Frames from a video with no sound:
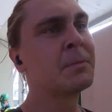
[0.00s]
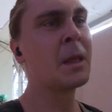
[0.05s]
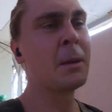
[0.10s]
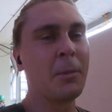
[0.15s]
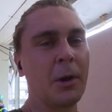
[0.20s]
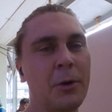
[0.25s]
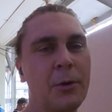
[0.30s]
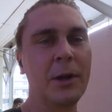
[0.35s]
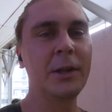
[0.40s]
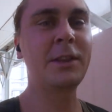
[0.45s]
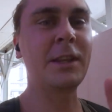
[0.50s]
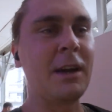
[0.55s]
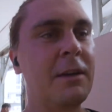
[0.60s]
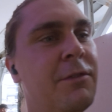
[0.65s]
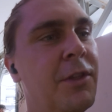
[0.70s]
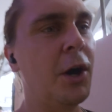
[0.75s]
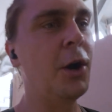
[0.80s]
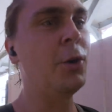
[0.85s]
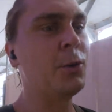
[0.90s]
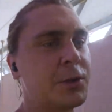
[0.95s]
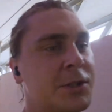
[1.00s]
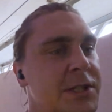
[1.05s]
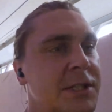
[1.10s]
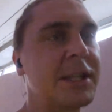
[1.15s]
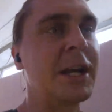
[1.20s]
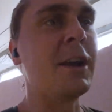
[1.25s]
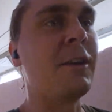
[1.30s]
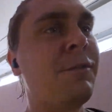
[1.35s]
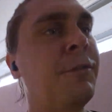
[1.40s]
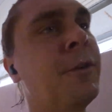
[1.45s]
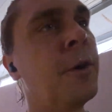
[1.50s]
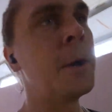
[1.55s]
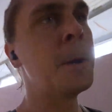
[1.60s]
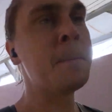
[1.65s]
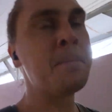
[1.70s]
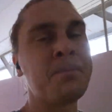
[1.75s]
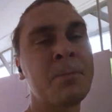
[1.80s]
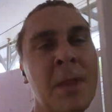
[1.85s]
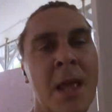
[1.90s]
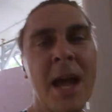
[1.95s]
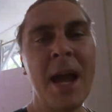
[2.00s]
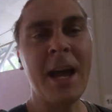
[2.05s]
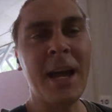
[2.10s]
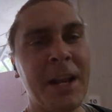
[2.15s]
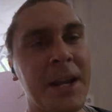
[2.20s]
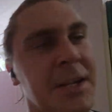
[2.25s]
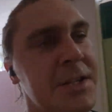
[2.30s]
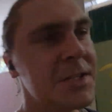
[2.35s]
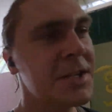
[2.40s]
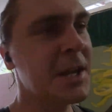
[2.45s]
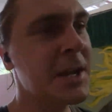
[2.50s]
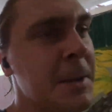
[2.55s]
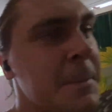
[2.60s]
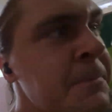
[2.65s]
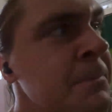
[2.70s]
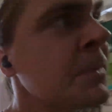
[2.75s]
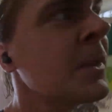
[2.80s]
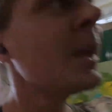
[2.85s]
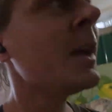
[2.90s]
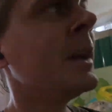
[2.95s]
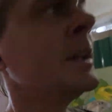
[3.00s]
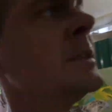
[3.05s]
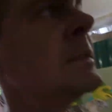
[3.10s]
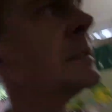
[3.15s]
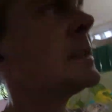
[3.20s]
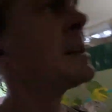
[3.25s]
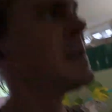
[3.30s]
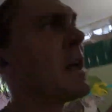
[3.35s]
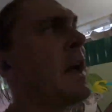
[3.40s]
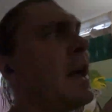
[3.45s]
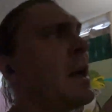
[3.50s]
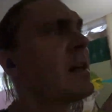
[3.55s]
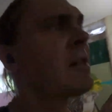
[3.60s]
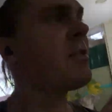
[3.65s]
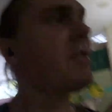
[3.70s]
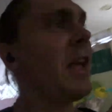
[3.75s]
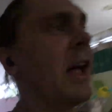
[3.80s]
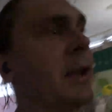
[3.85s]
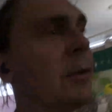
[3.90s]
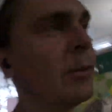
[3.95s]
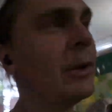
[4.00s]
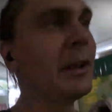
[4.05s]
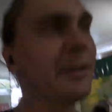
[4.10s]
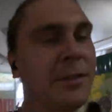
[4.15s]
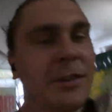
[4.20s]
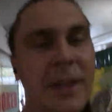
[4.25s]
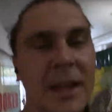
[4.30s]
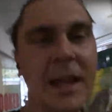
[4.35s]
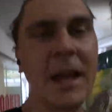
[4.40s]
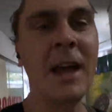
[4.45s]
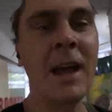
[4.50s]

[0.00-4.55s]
But great to have the oats there for energy. Then we'll see.